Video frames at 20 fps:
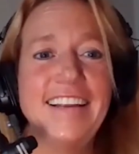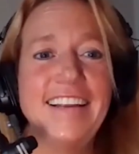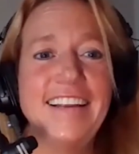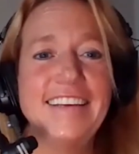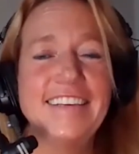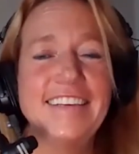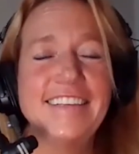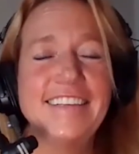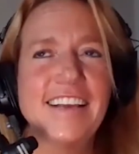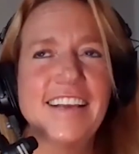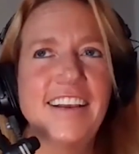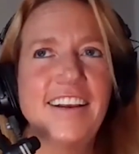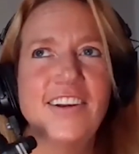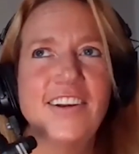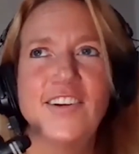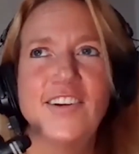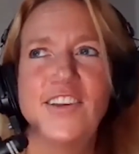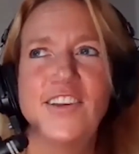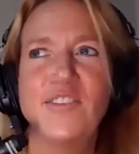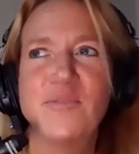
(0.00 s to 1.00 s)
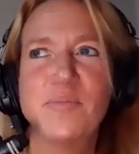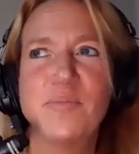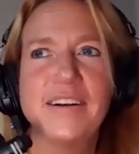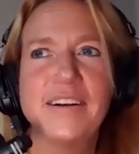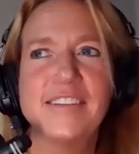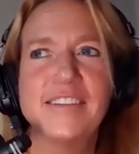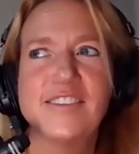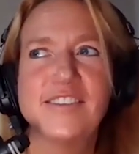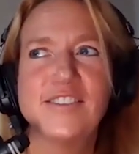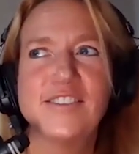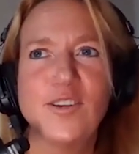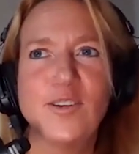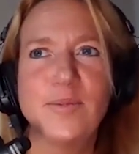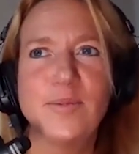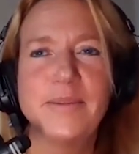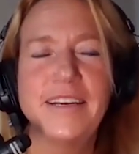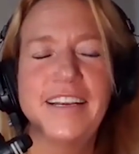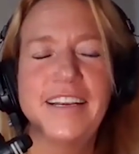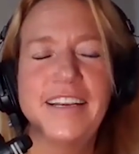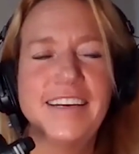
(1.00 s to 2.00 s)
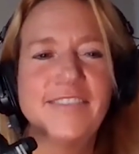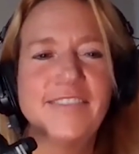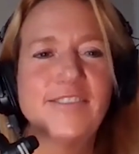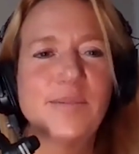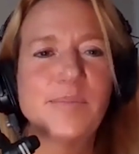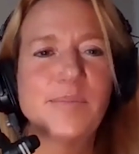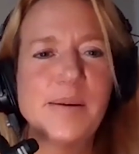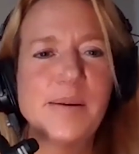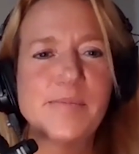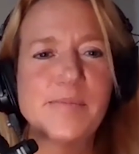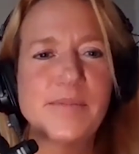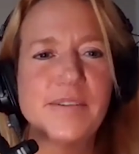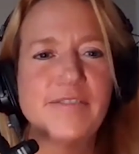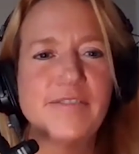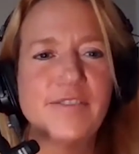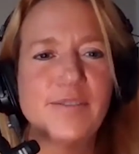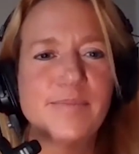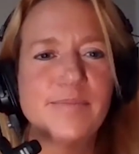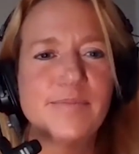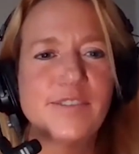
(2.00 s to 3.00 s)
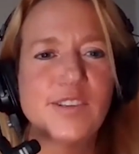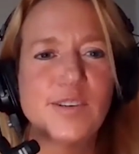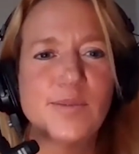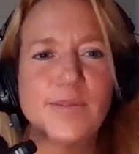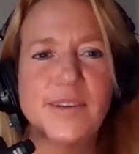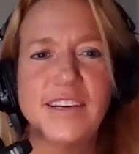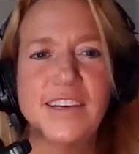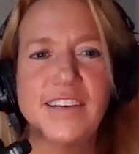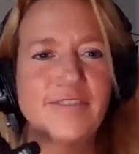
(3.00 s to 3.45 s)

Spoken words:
is. I know you've brought so many different people from so many